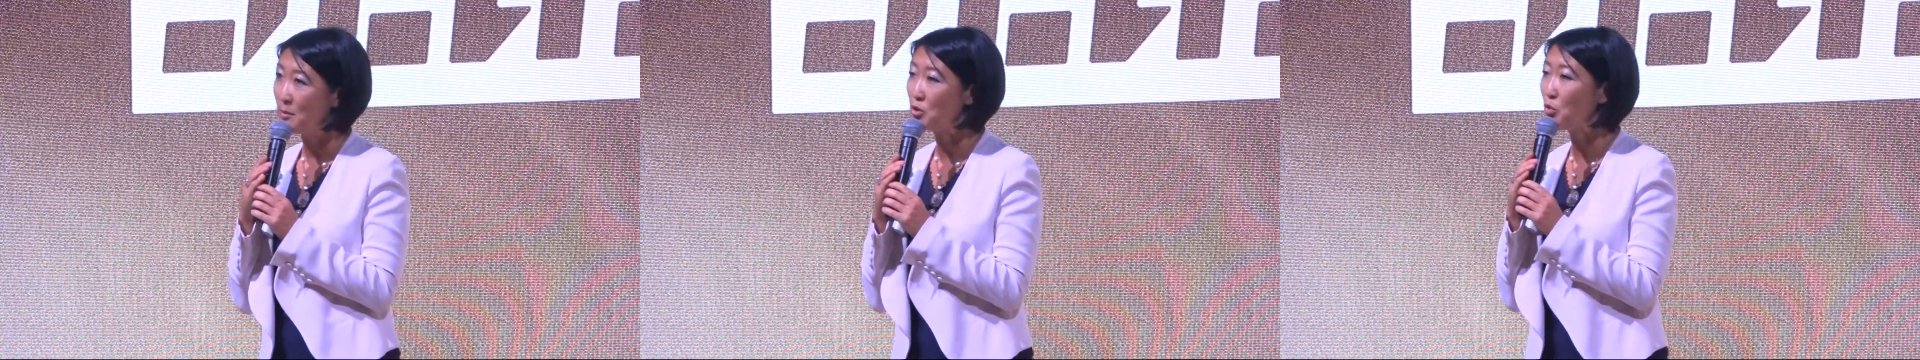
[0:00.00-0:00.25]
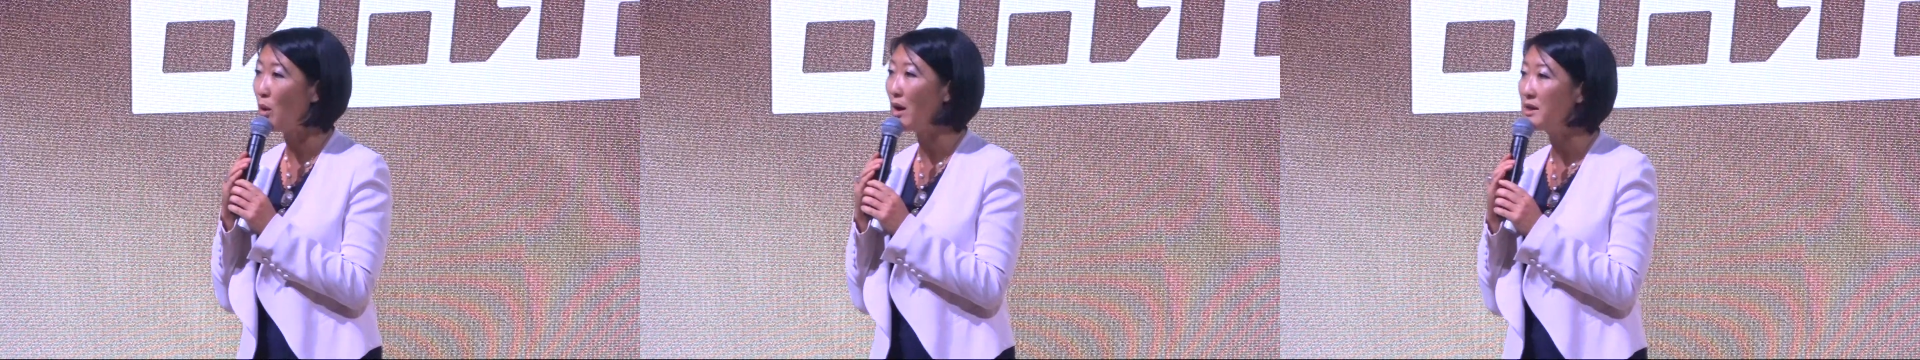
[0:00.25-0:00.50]

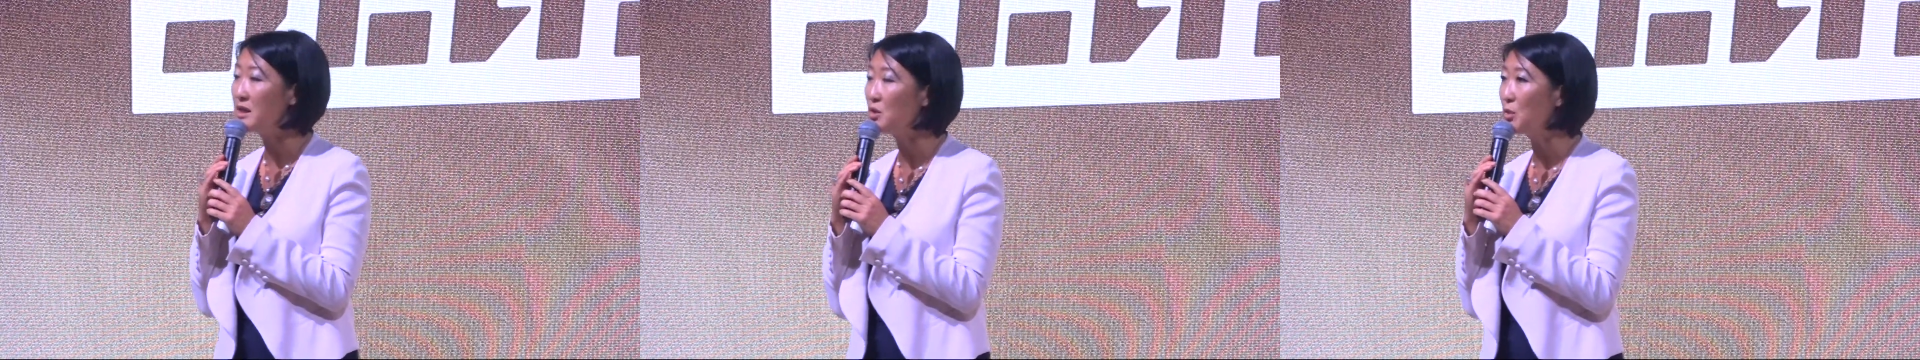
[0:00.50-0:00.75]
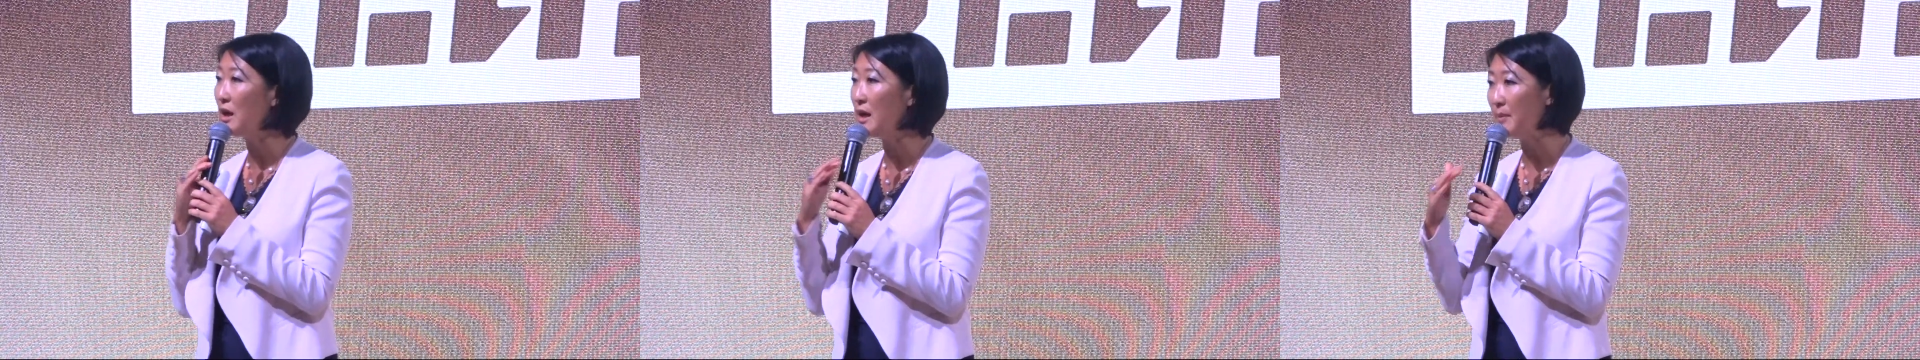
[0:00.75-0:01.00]
But why
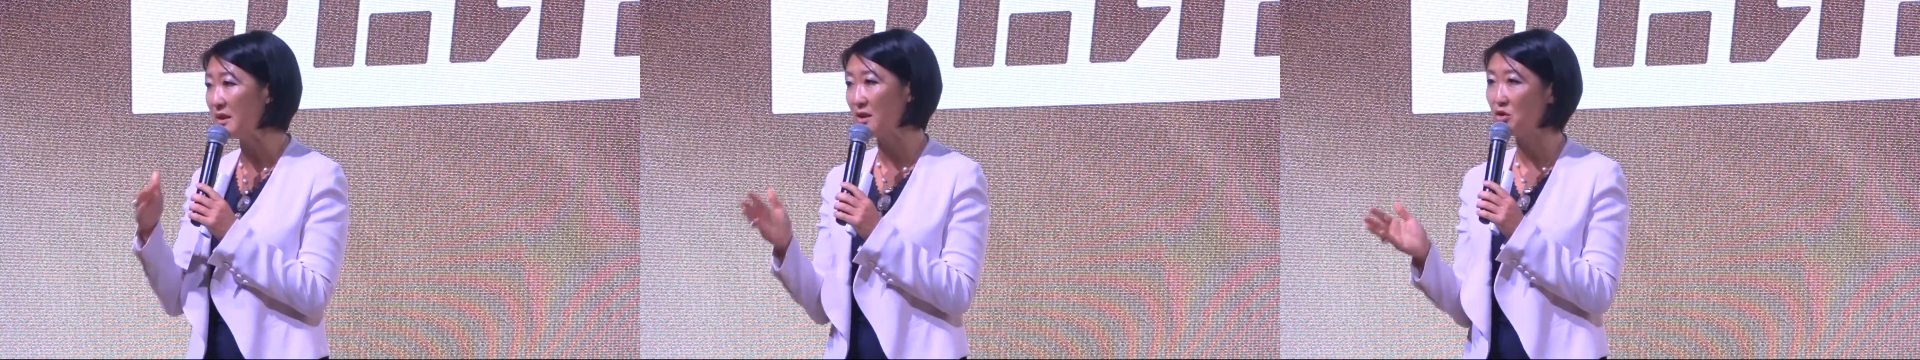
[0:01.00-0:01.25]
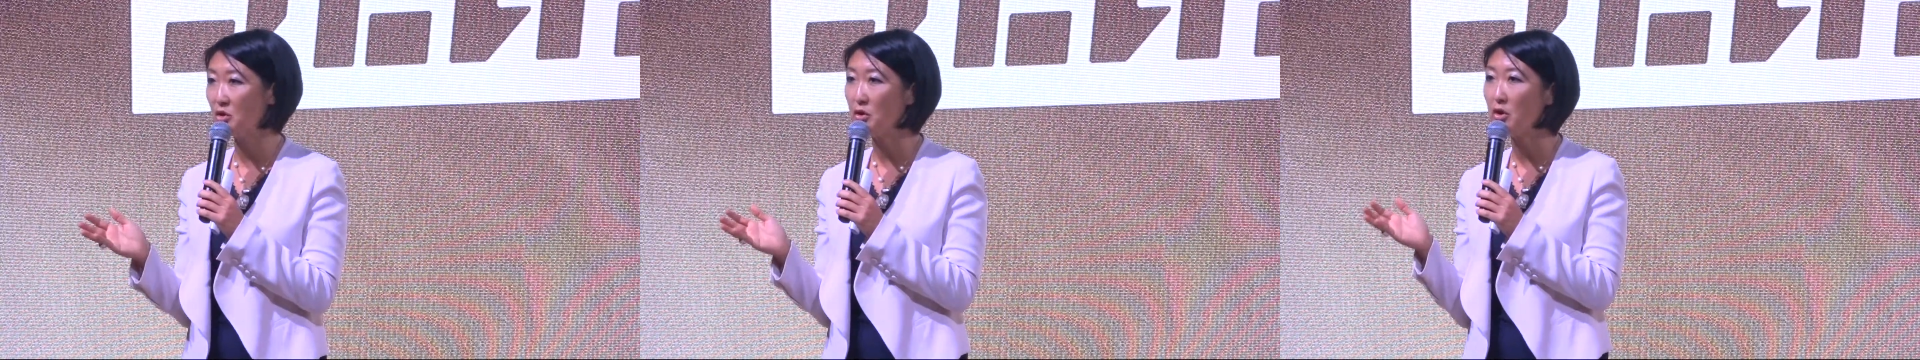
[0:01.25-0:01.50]
did we limit
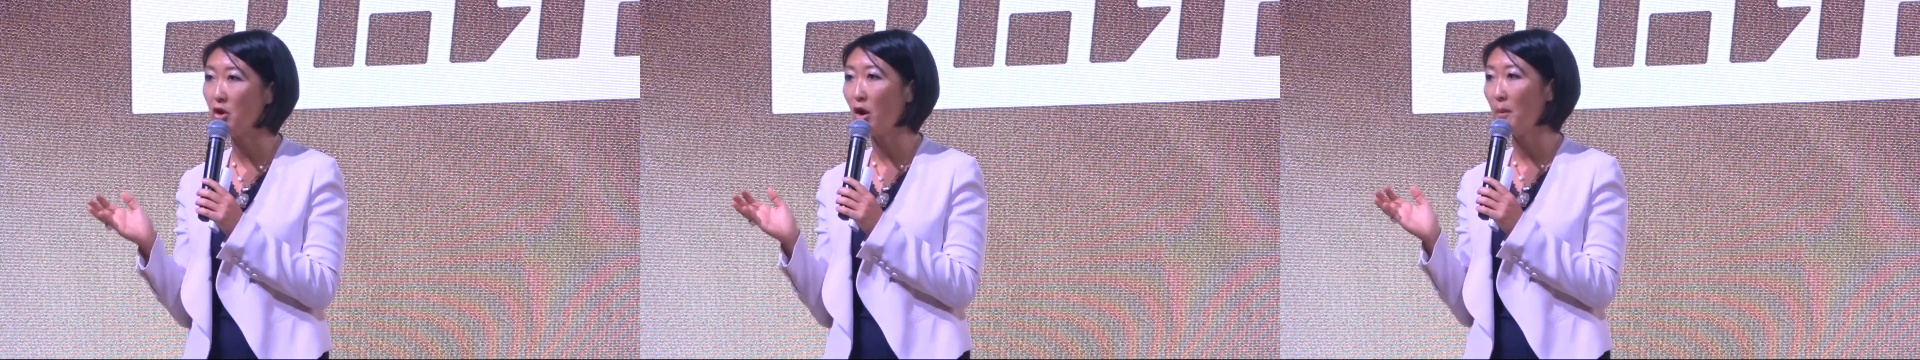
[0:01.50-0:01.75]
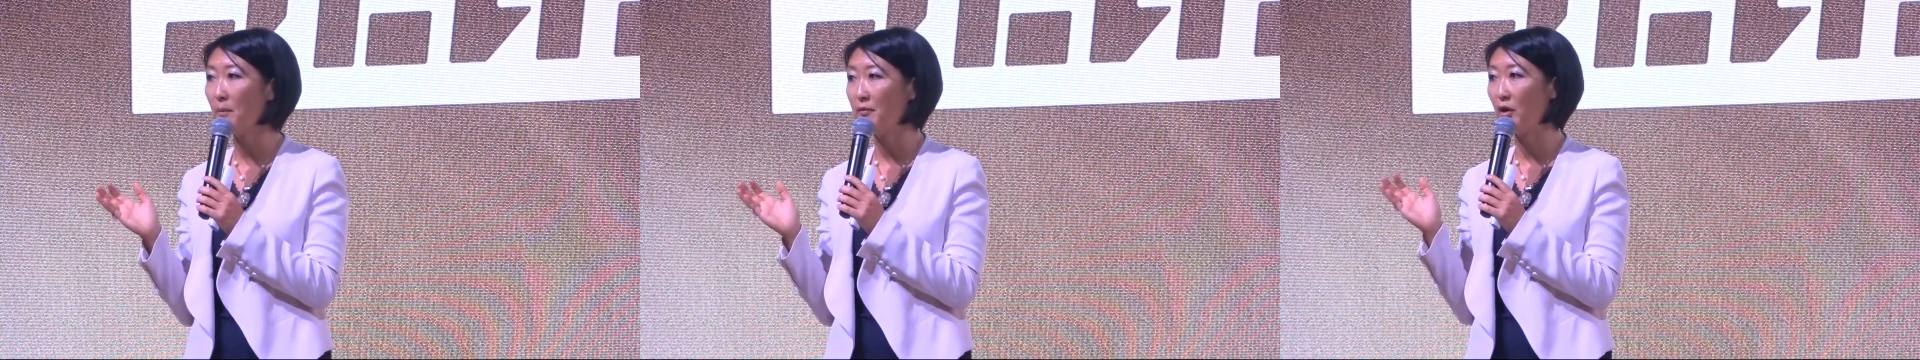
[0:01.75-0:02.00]
it to
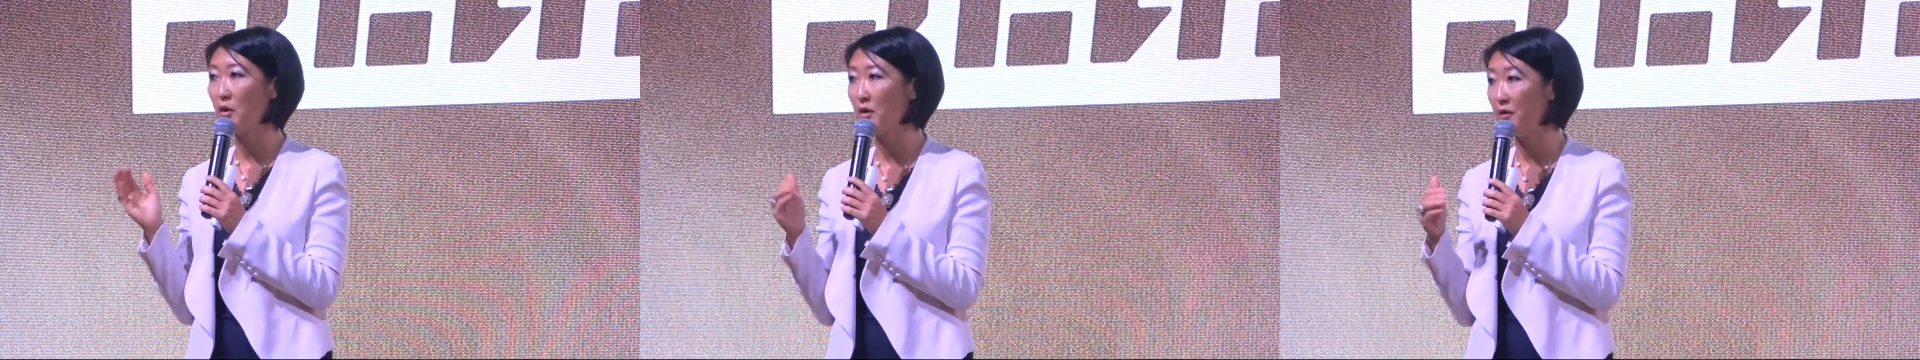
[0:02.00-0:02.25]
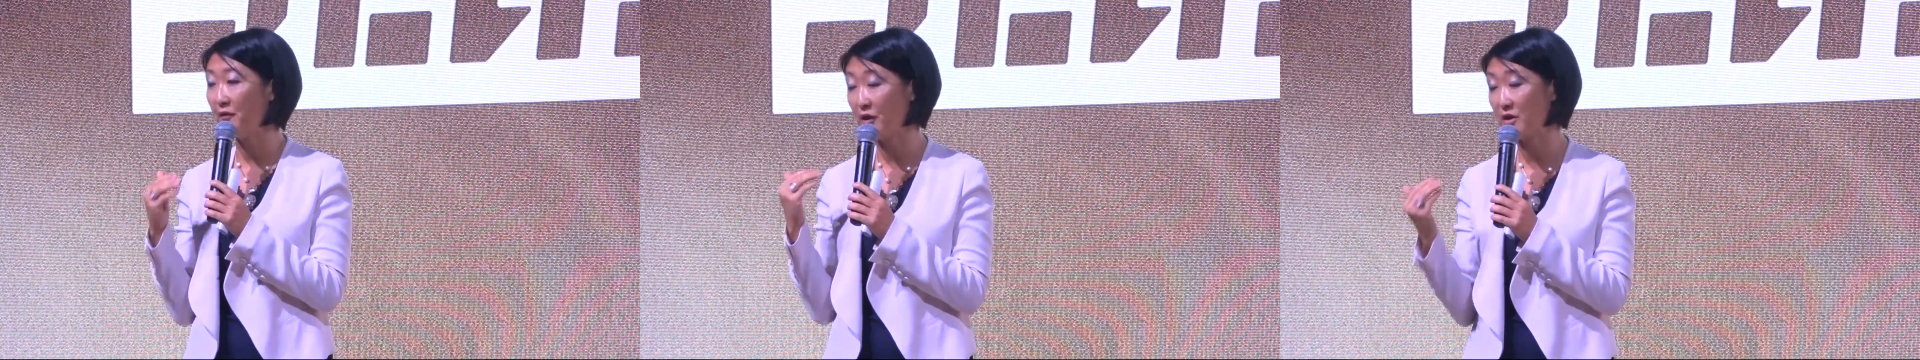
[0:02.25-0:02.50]
Europe for
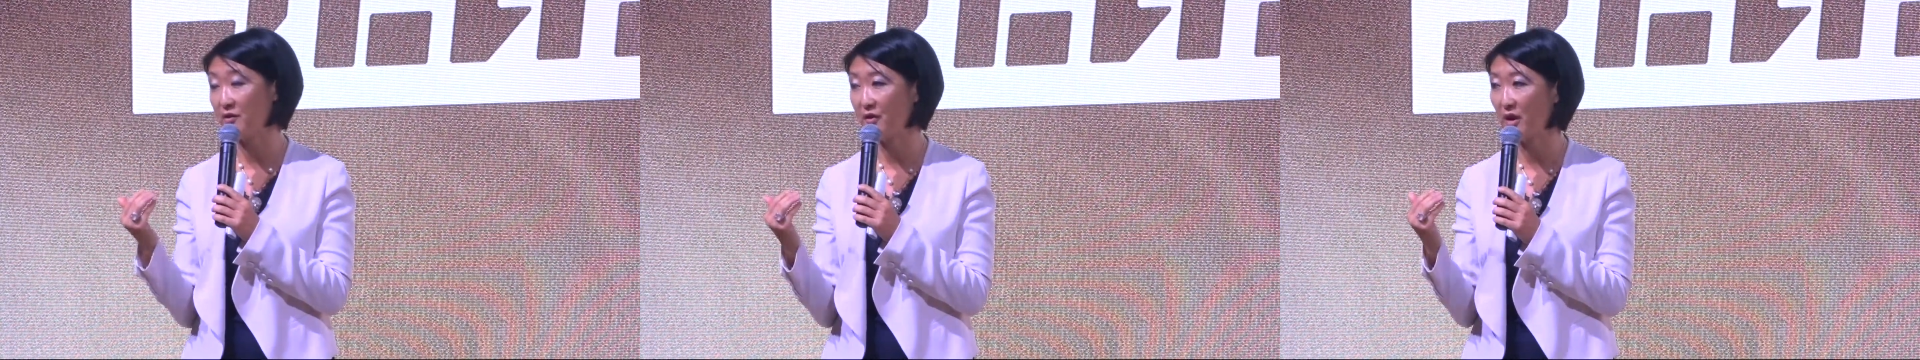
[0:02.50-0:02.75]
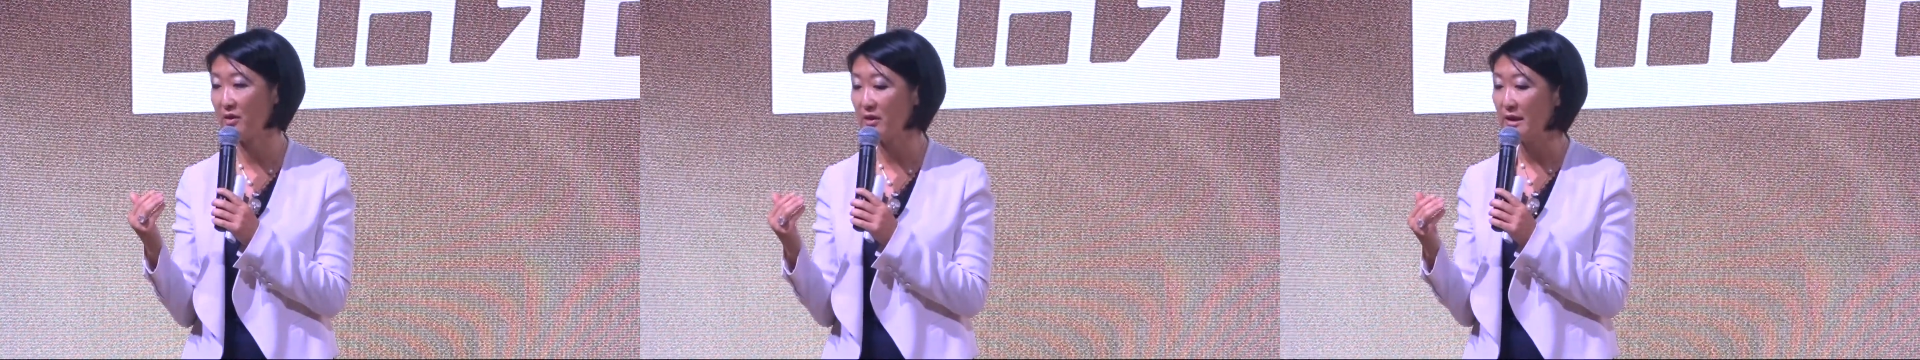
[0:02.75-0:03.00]
the first
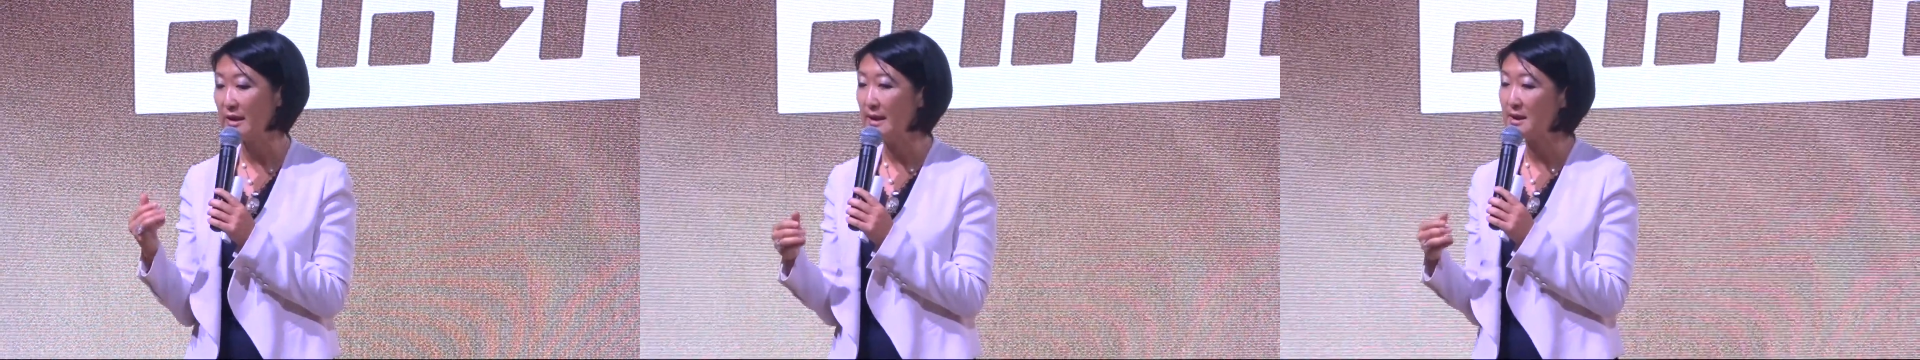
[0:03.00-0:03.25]
fund?